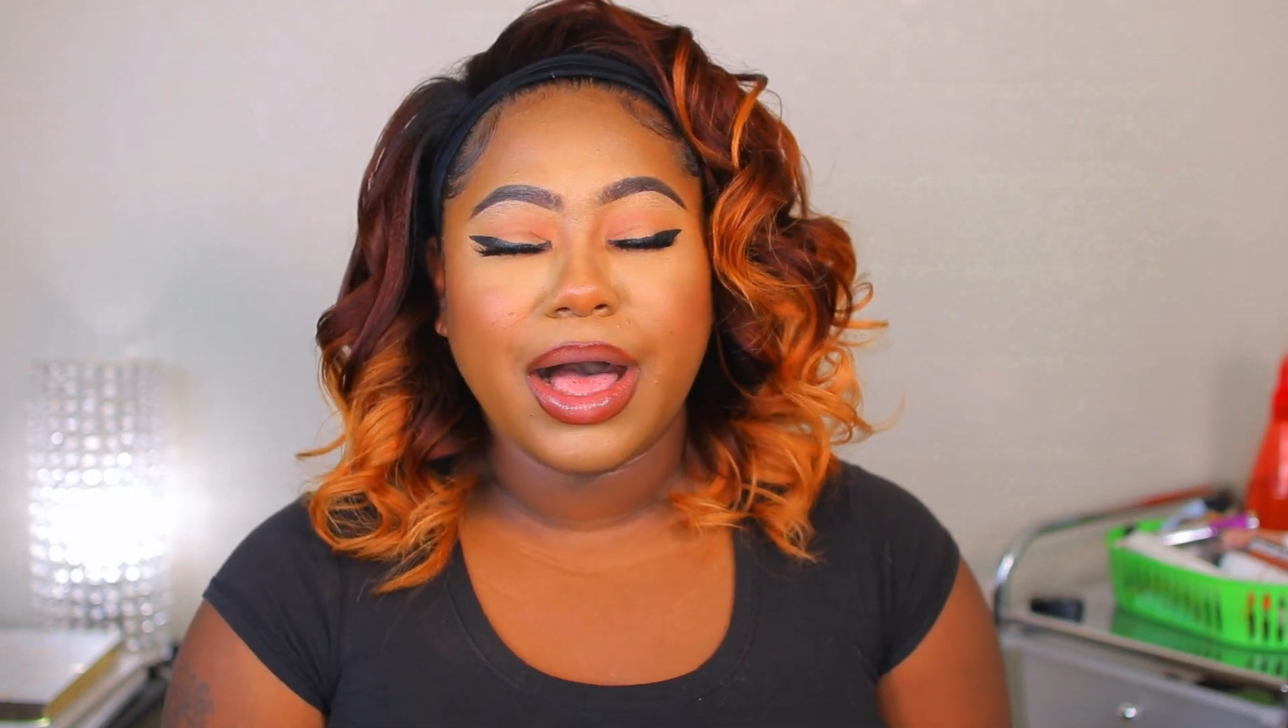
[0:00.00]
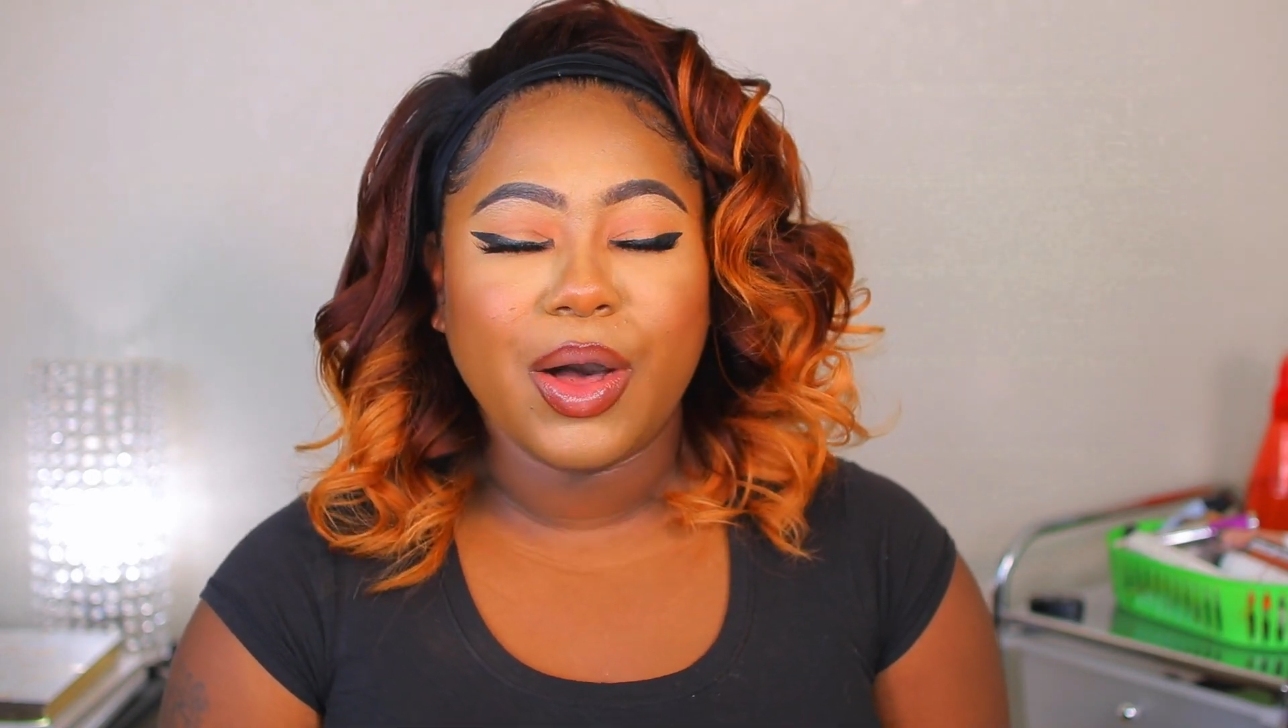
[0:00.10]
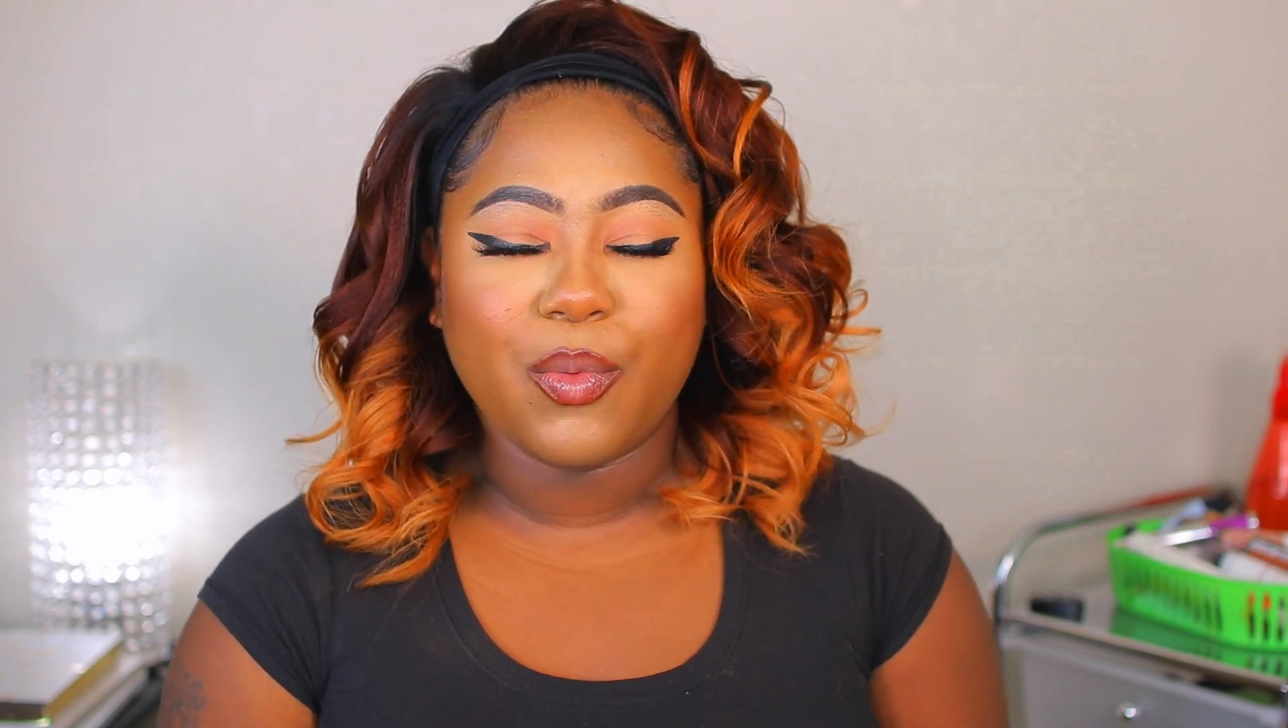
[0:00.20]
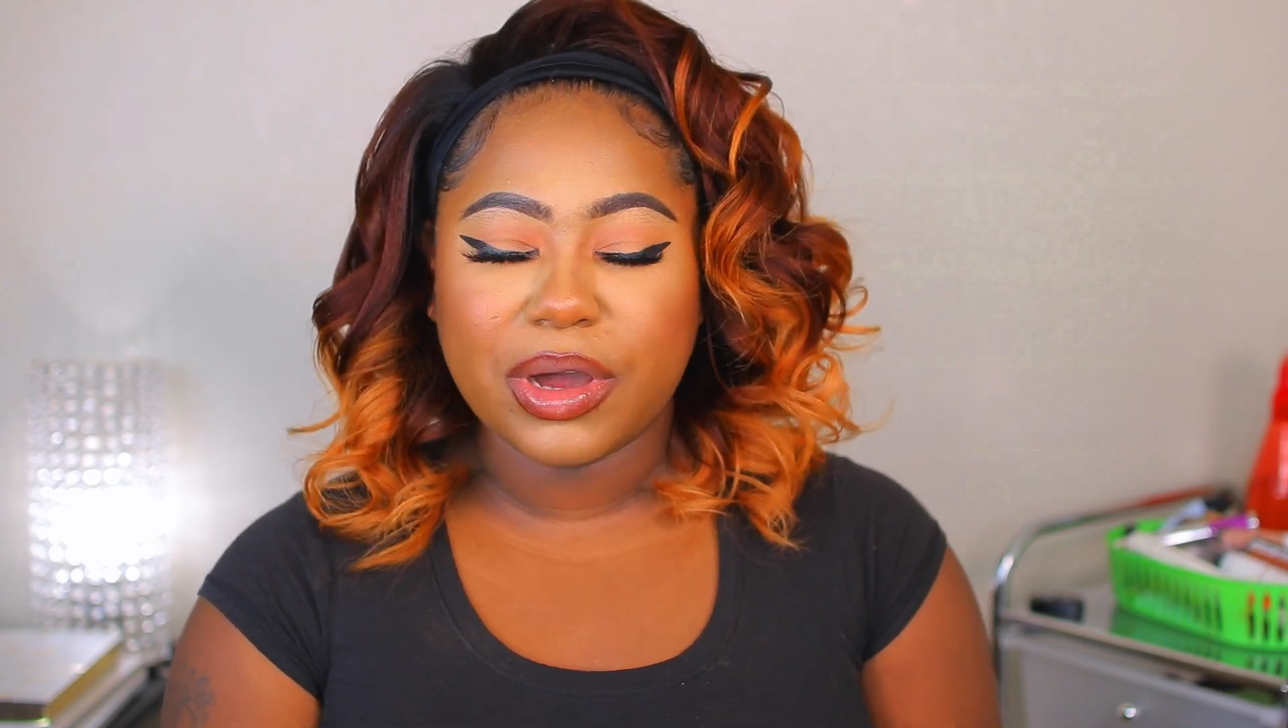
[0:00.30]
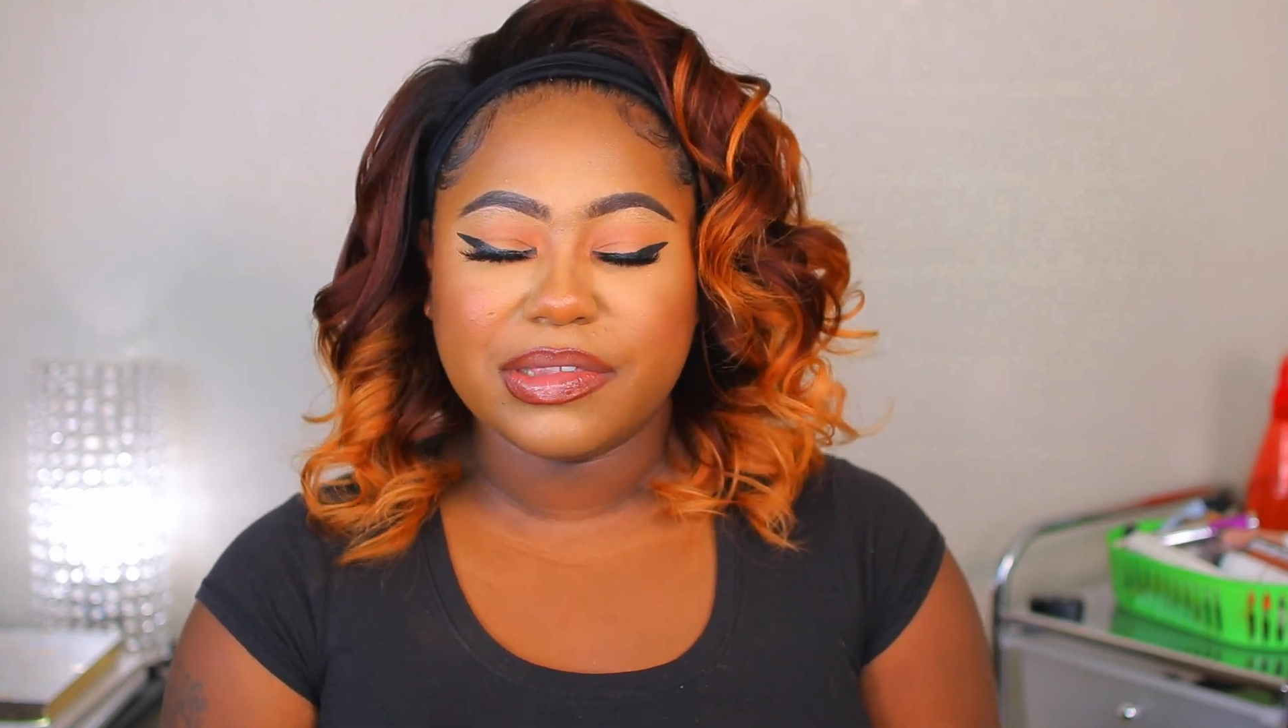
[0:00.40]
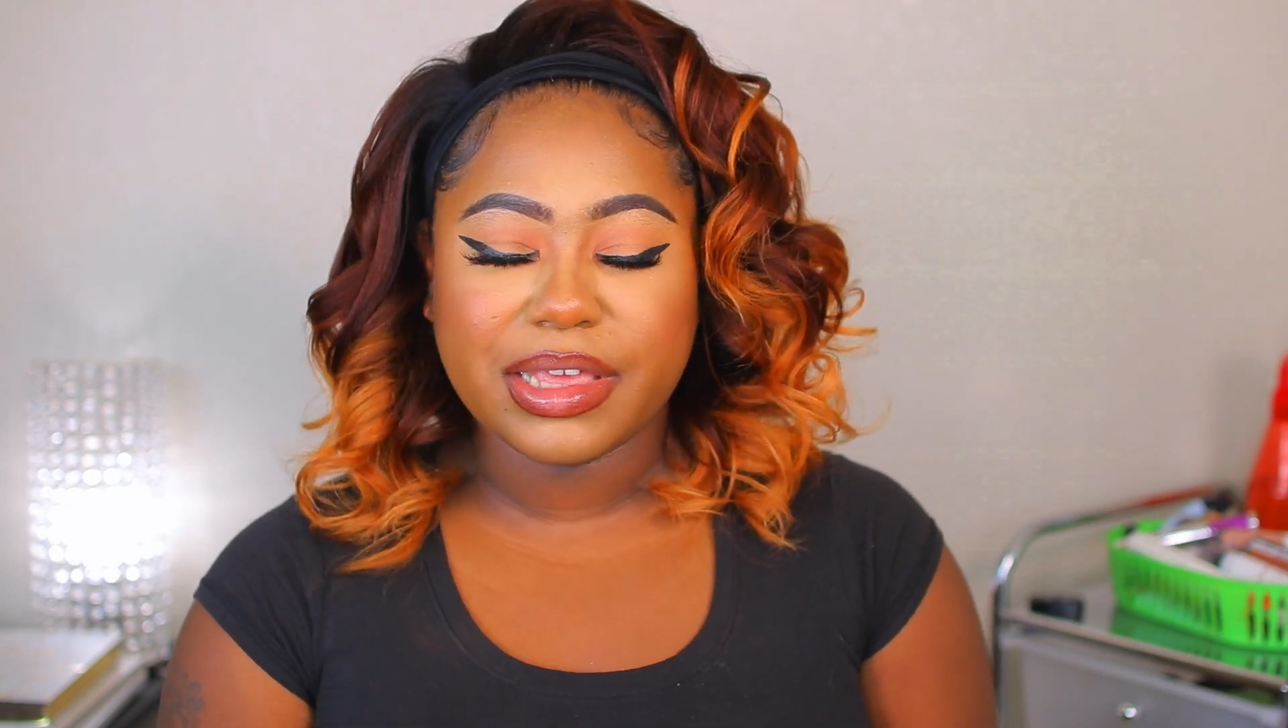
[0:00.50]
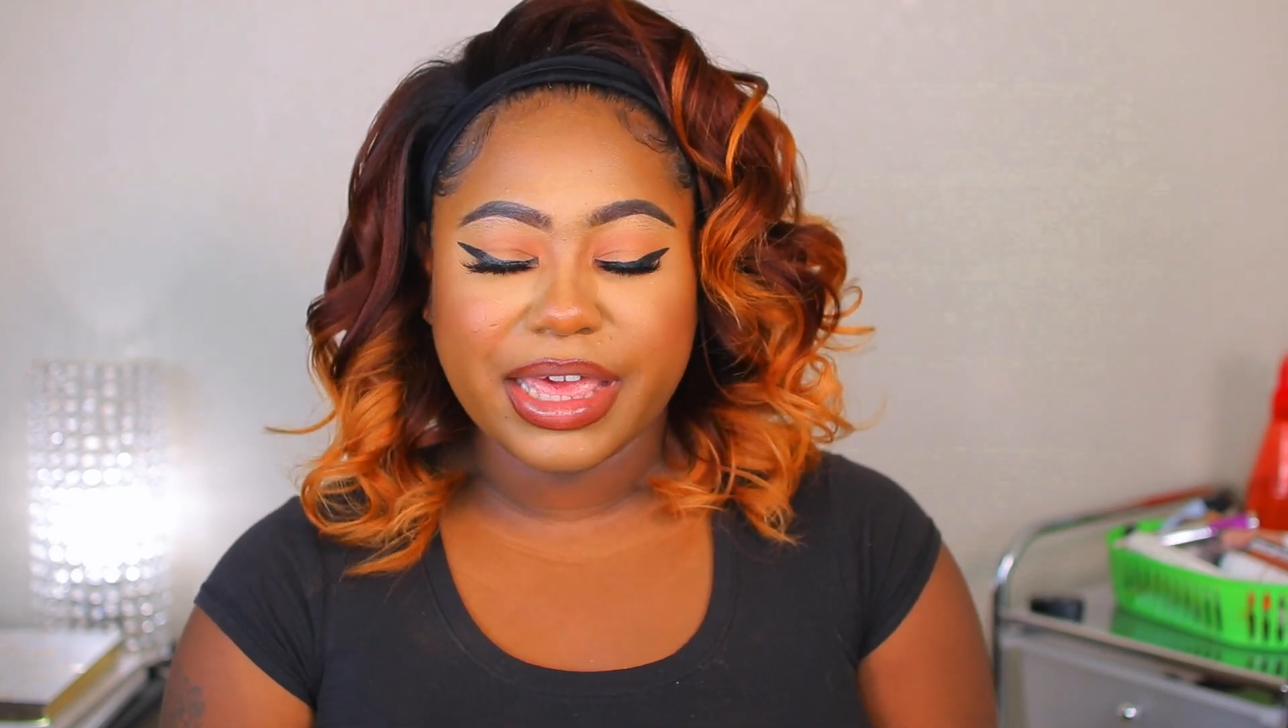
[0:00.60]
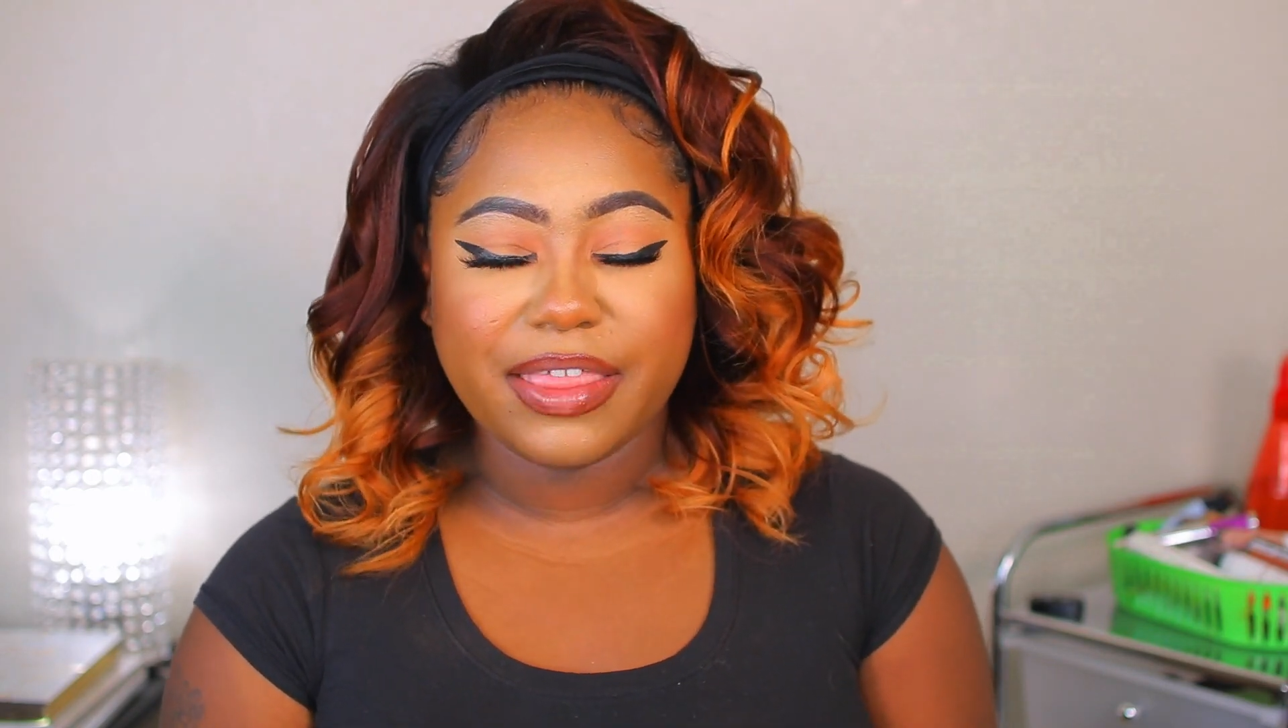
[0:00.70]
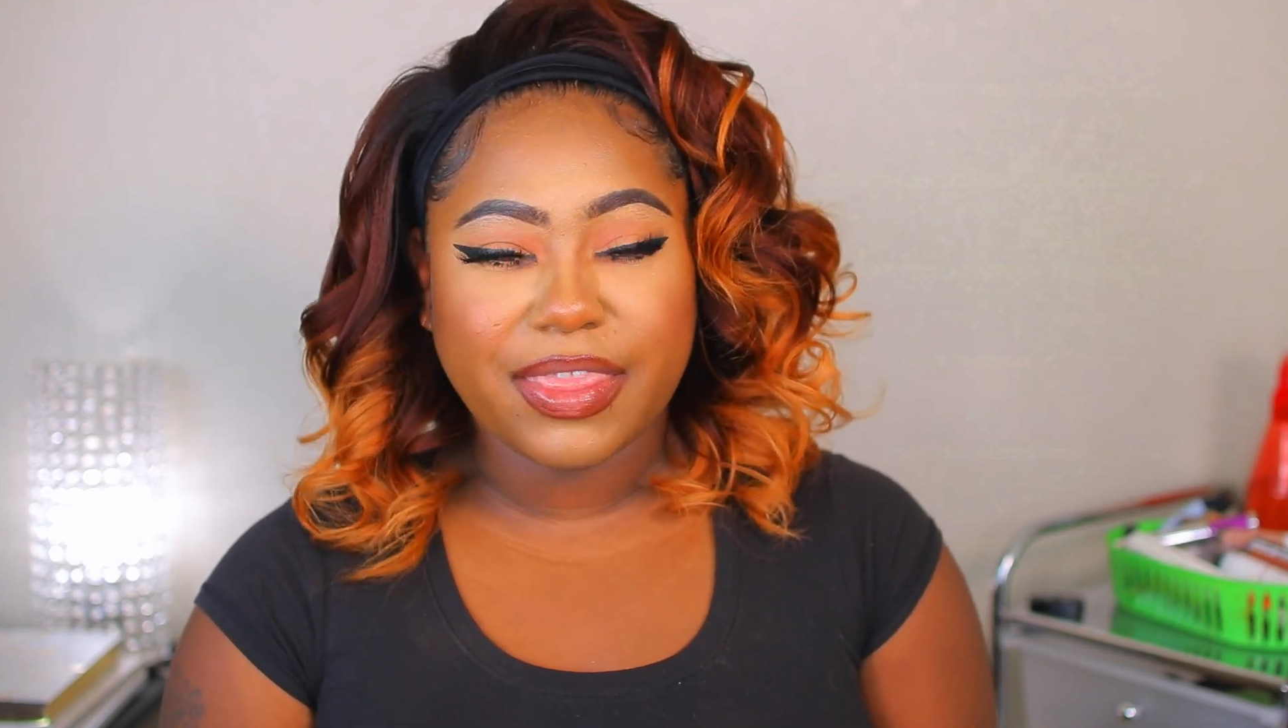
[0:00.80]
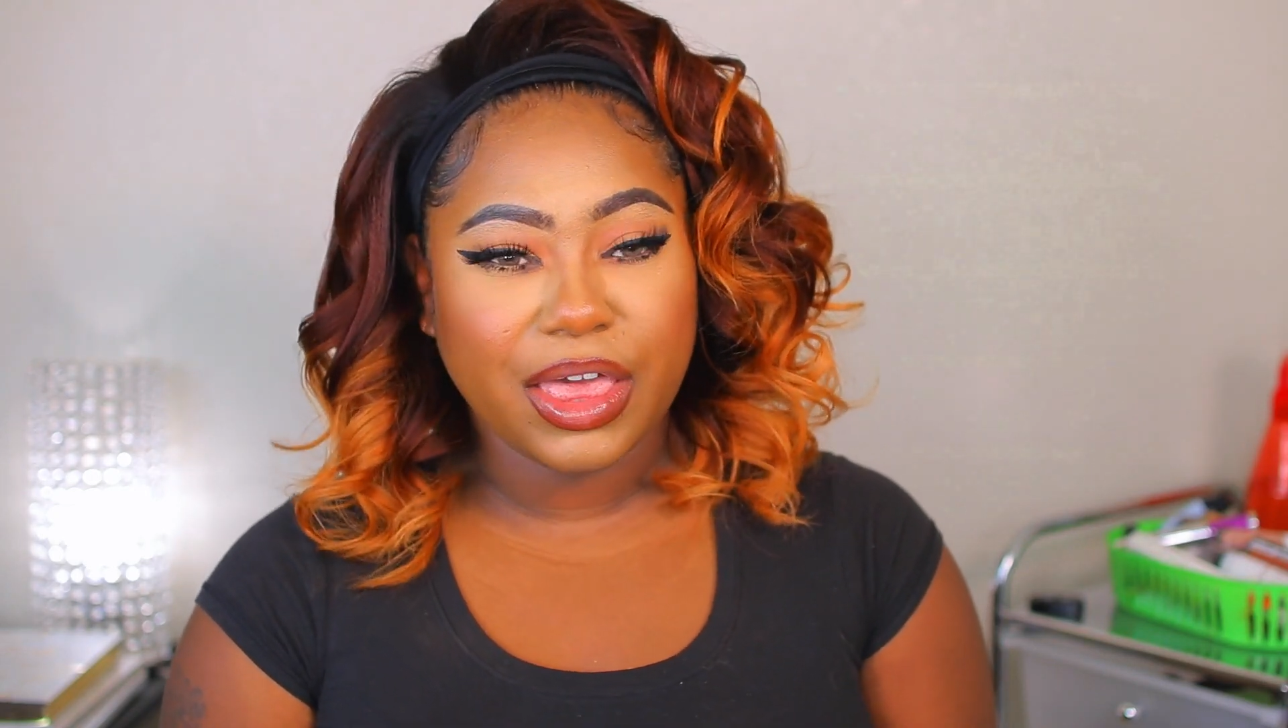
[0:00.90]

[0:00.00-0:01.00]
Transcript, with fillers: uh, once again